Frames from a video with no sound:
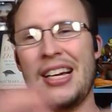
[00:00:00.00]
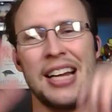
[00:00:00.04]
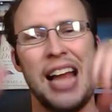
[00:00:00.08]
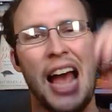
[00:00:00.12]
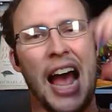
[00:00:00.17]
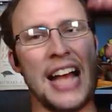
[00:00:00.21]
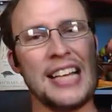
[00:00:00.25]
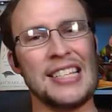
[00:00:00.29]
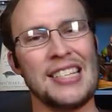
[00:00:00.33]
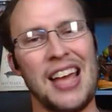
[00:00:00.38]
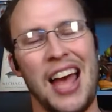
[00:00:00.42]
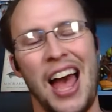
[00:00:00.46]

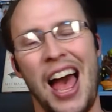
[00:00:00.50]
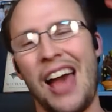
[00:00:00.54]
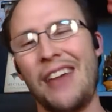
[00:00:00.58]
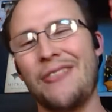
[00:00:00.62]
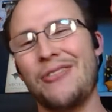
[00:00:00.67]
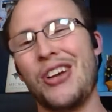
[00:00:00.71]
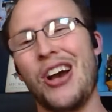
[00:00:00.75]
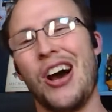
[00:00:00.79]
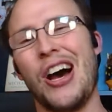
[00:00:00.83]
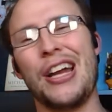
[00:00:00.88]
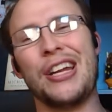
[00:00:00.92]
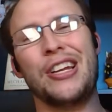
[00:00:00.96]
Guys, I've
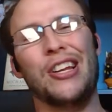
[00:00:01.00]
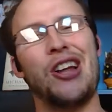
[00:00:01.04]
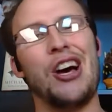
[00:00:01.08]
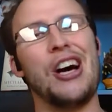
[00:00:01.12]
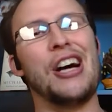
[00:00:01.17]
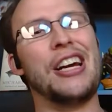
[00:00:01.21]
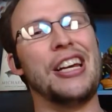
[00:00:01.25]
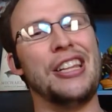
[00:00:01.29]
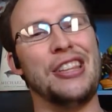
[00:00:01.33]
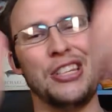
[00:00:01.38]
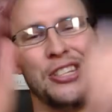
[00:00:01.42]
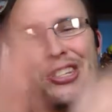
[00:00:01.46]
gone
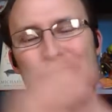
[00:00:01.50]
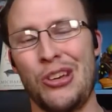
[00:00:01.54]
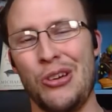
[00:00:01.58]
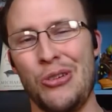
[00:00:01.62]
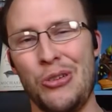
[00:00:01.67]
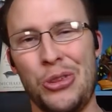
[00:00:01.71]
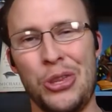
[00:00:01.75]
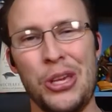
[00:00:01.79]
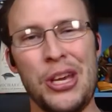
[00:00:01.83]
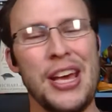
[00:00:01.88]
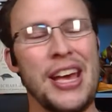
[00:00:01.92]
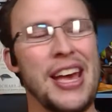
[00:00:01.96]
long in the
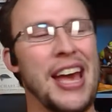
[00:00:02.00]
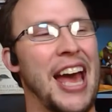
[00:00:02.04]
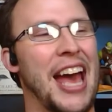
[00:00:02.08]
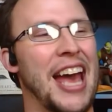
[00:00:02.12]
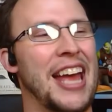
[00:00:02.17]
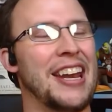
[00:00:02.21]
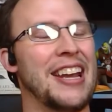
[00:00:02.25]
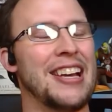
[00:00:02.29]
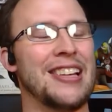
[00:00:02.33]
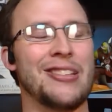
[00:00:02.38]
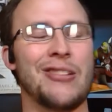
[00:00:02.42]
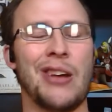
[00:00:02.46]
tooth,
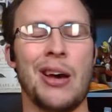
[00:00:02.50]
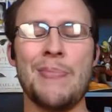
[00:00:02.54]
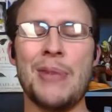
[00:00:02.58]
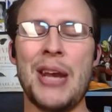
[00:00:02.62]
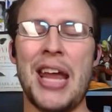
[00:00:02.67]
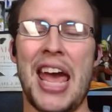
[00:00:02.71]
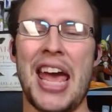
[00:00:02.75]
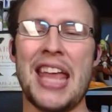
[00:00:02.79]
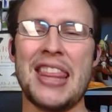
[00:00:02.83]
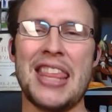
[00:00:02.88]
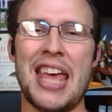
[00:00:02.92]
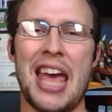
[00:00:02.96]
and so I'm going
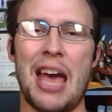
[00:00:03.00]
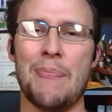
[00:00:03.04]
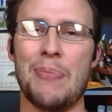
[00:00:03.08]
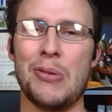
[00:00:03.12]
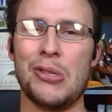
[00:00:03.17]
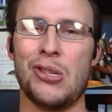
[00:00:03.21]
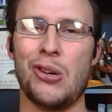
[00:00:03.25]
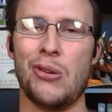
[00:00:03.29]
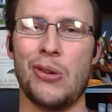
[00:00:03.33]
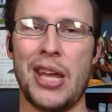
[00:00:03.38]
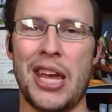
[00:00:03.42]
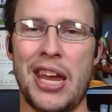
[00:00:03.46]
to end the
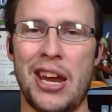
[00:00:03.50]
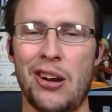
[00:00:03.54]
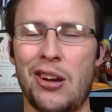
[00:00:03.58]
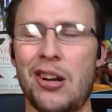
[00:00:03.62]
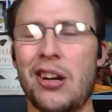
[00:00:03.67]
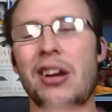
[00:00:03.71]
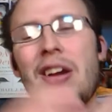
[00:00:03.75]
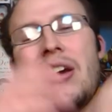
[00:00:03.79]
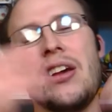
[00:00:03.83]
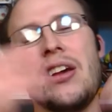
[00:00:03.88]
episode here.